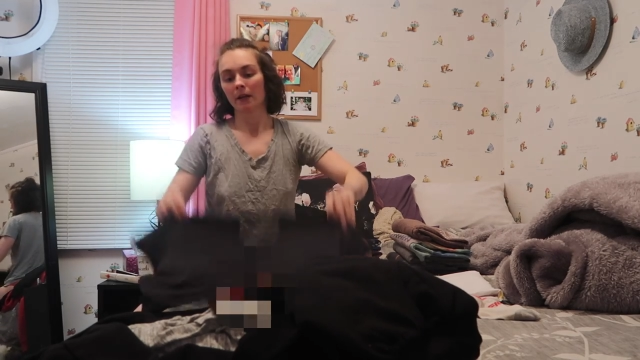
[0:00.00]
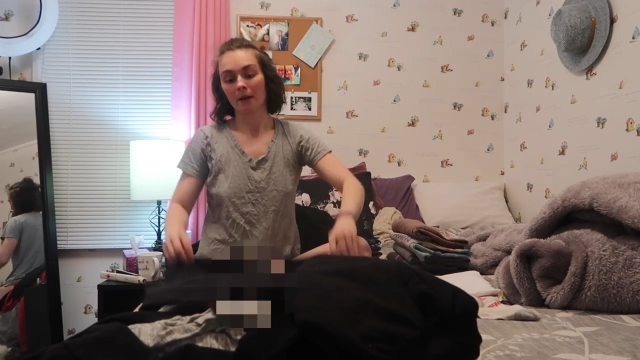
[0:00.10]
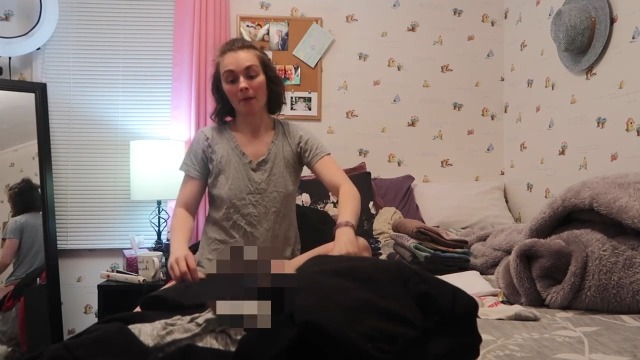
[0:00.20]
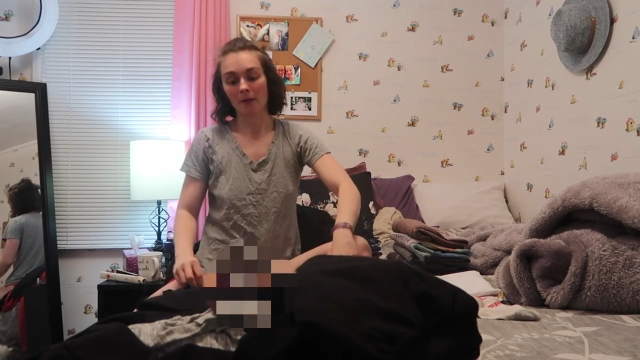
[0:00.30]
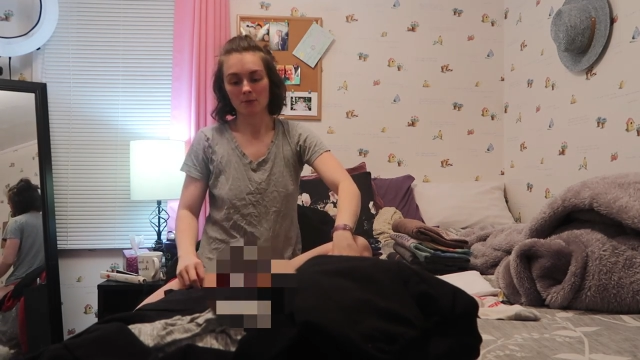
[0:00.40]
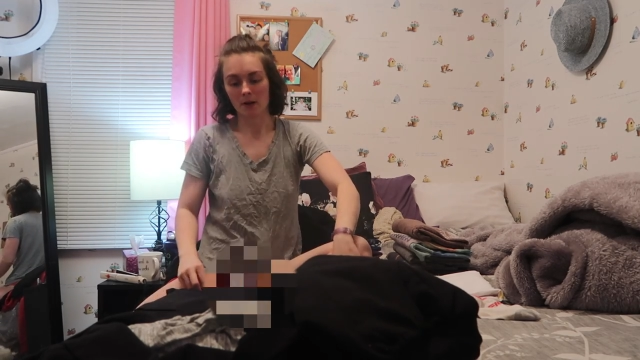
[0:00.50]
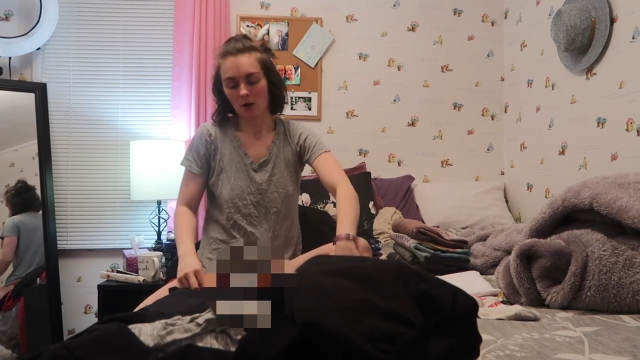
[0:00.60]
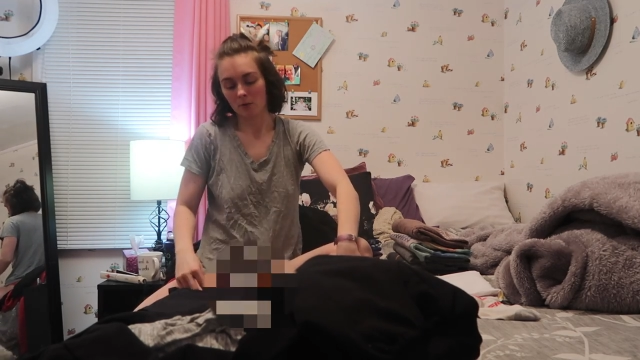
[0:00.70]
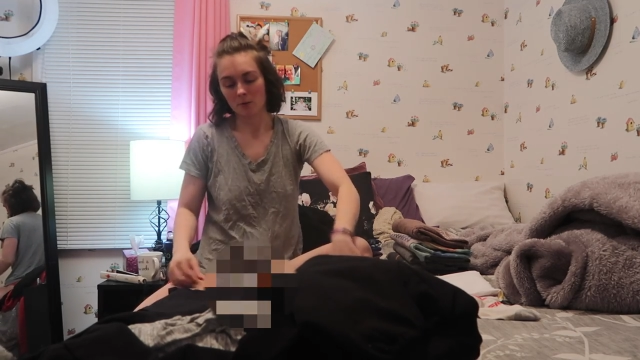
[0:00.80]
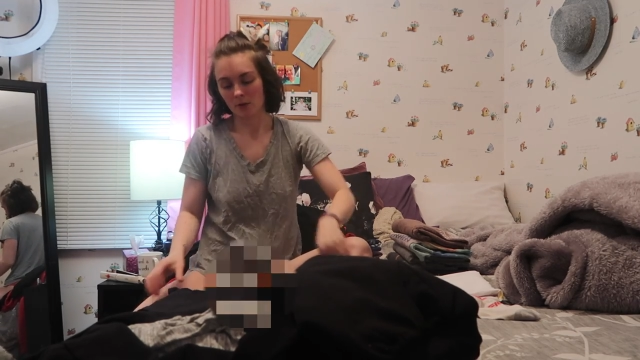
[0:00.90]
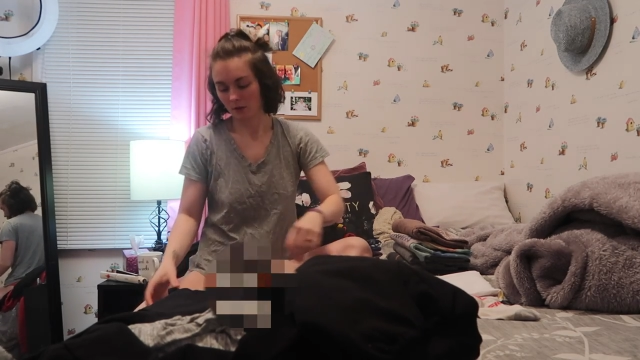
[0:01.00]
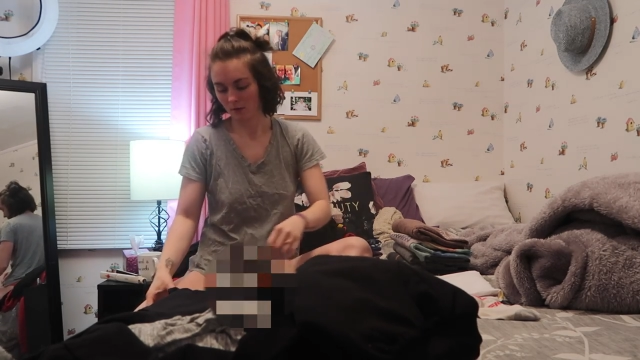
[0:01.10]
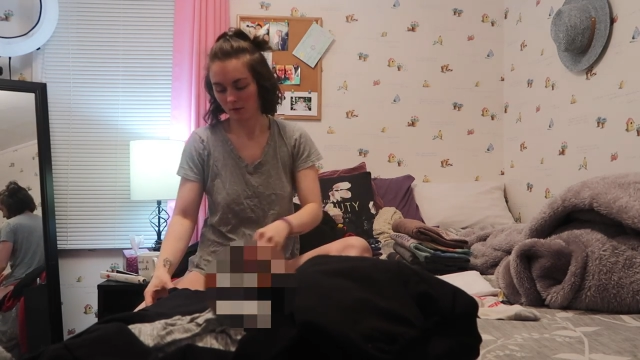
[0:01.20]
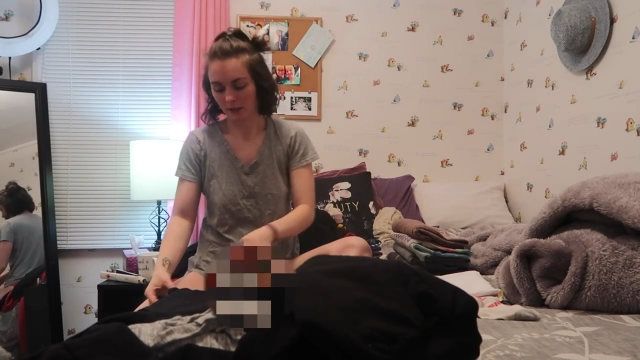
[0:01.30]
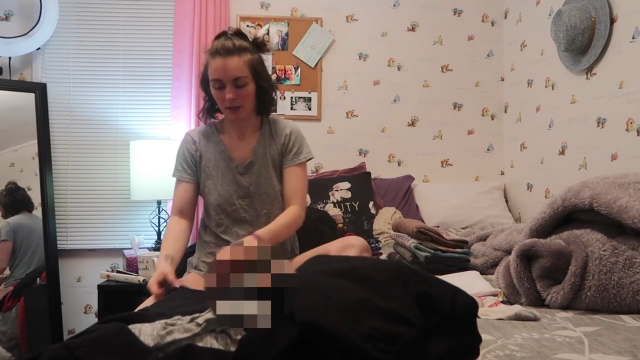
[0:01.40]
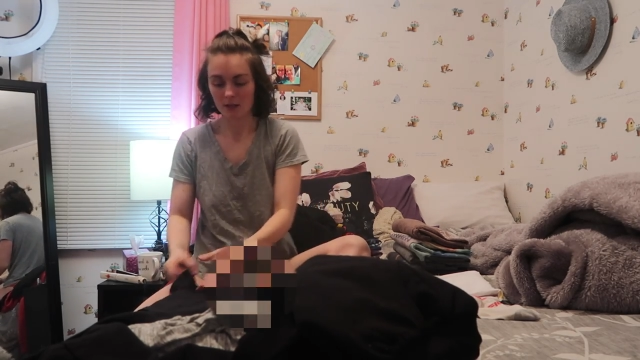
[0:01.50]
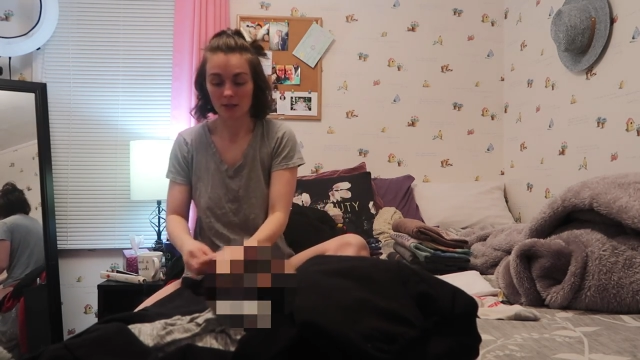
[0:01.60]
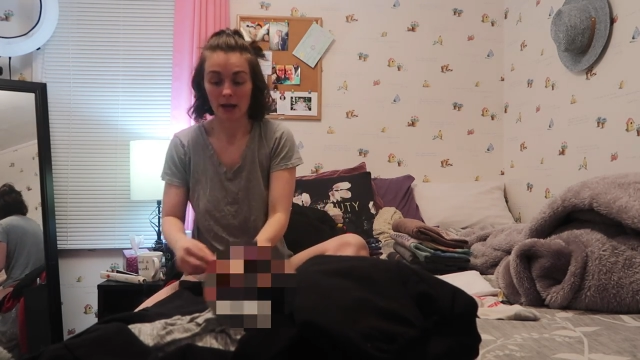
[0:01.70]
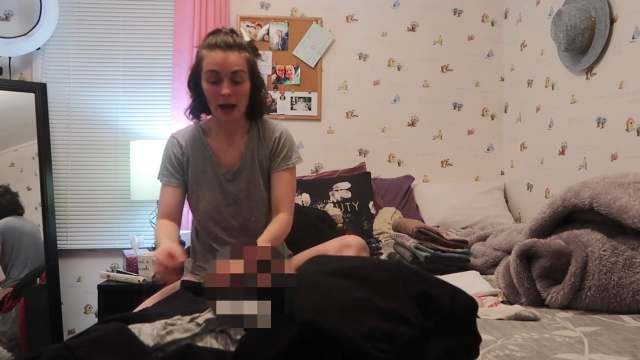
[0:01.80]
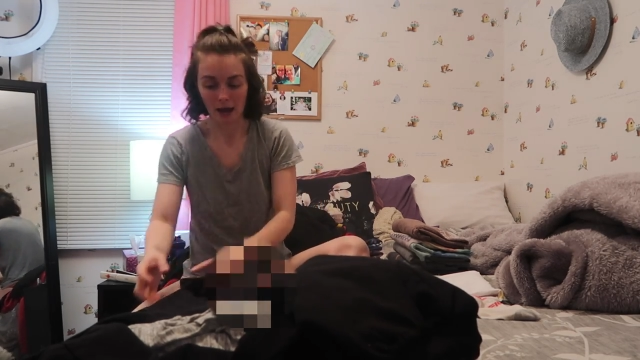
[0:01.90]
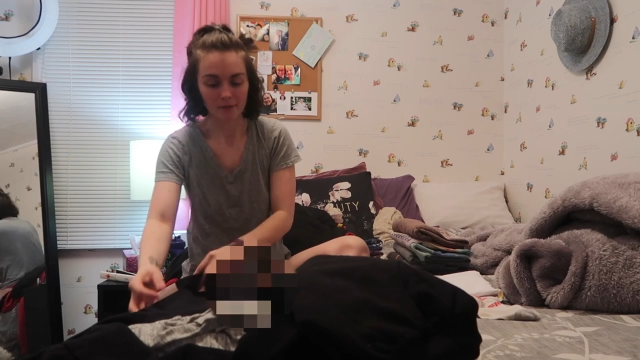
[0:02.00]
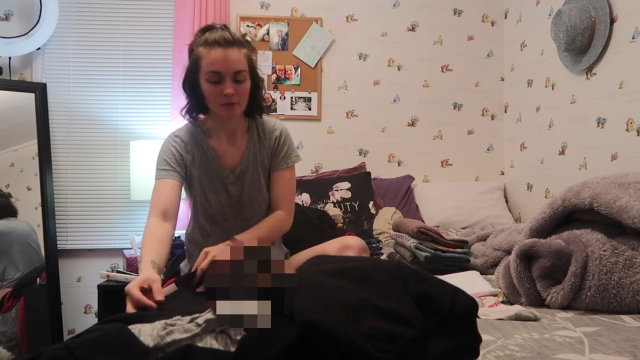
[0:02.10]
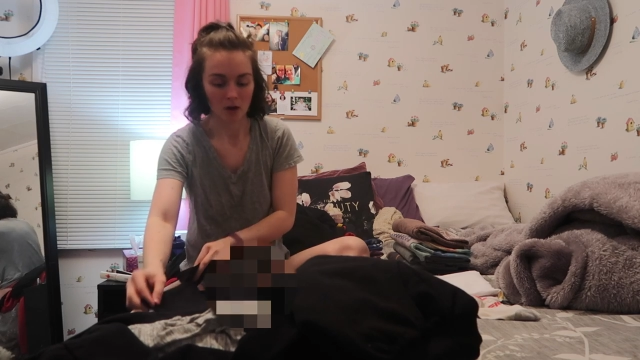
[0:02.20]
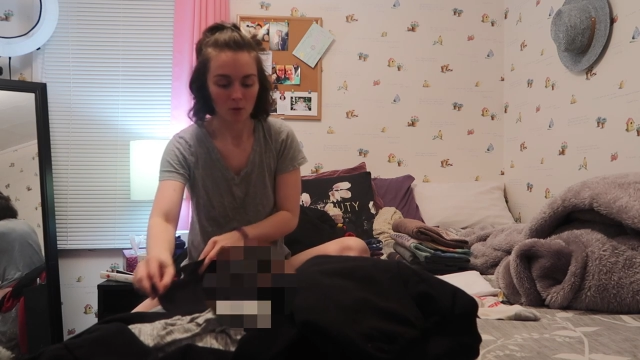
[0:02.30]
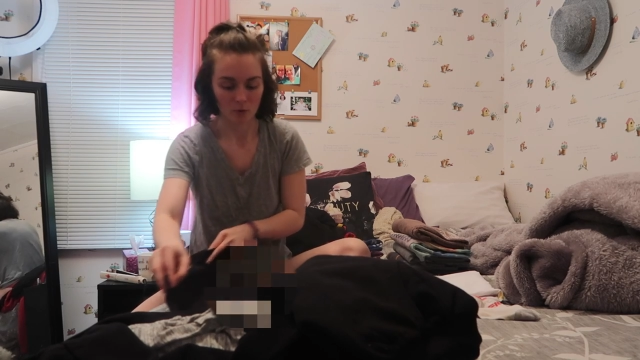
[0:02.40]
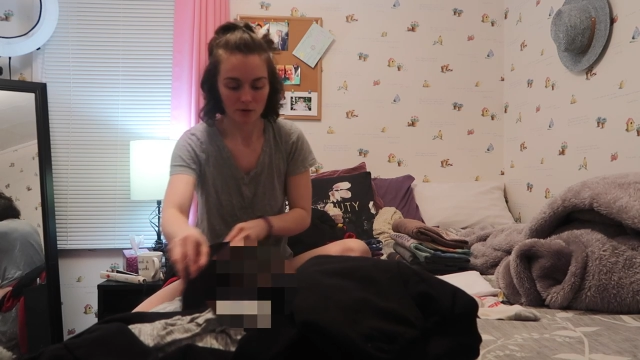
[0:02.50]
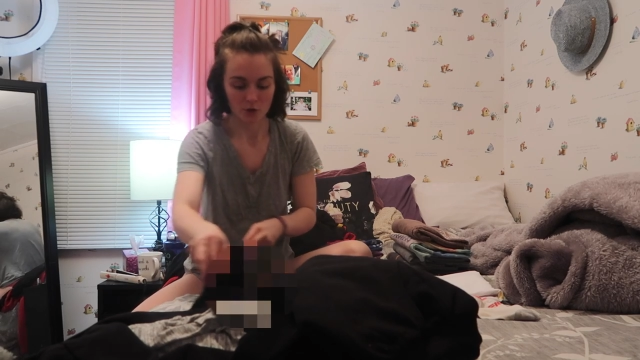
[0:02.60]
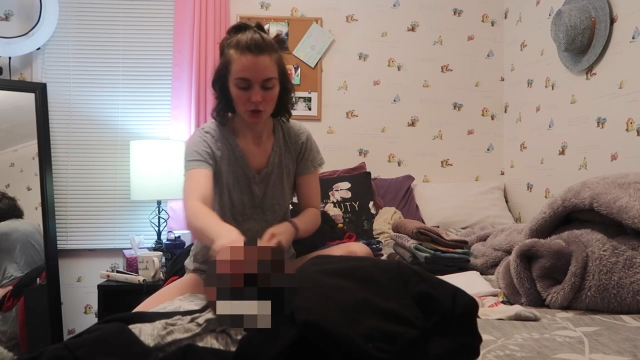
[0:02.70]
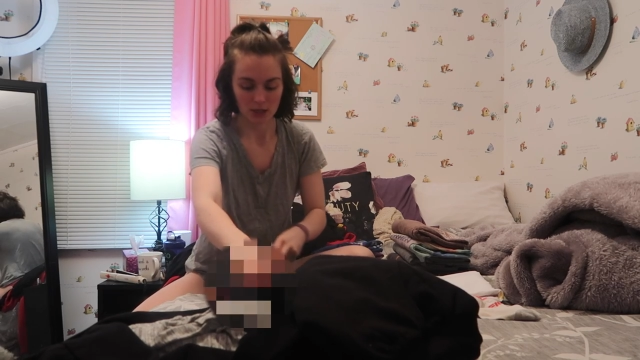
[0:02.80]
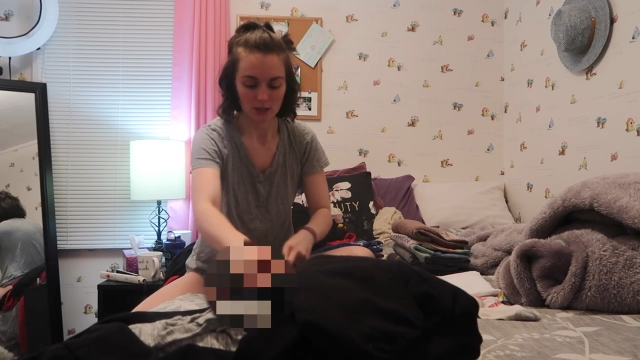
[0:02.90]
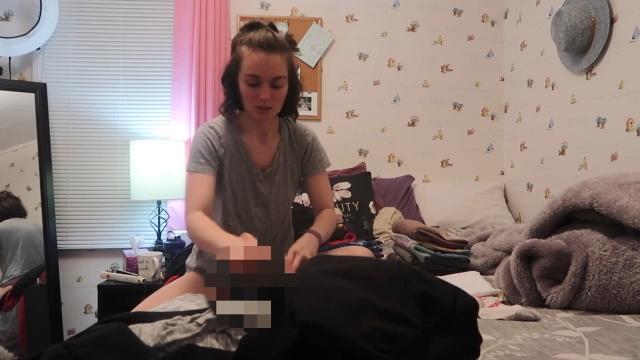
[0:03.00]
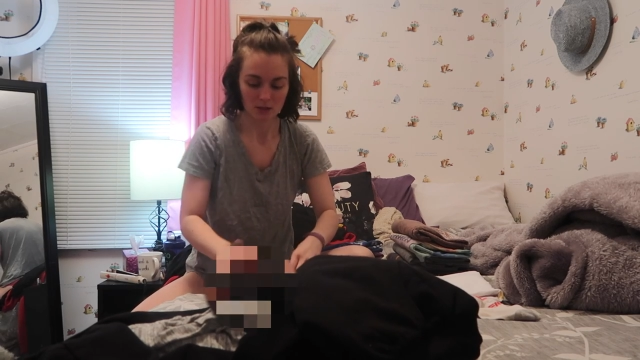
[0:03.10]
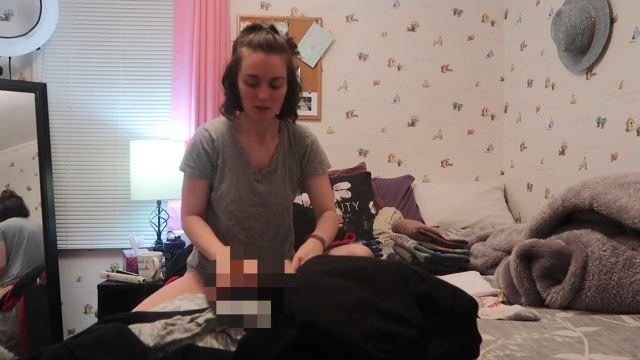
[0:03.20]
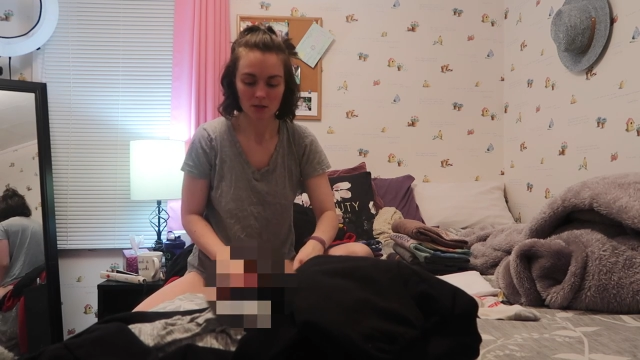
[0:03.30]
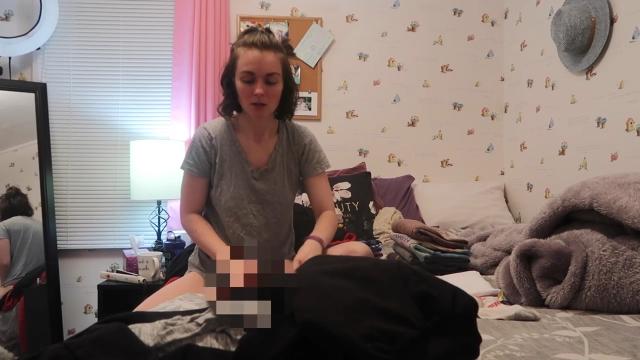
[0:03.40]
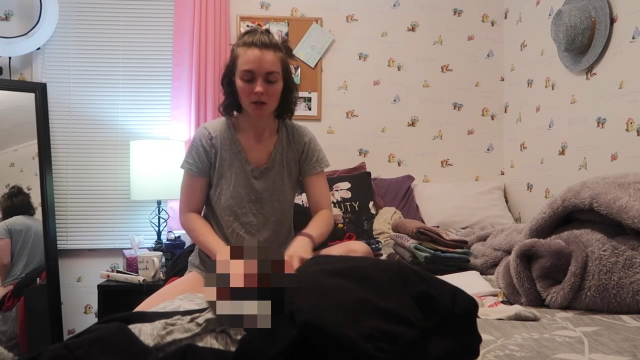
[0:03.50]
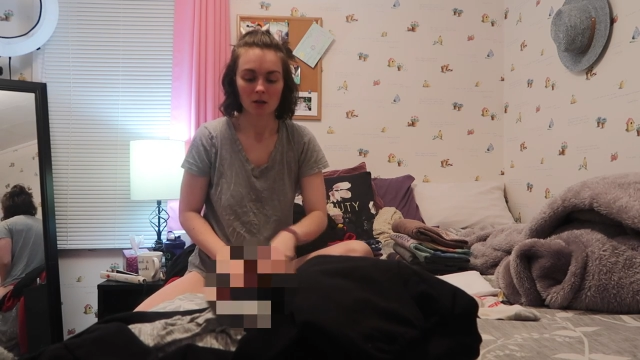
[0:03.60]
Like that's why I always wear leggings. I have not worn jeans.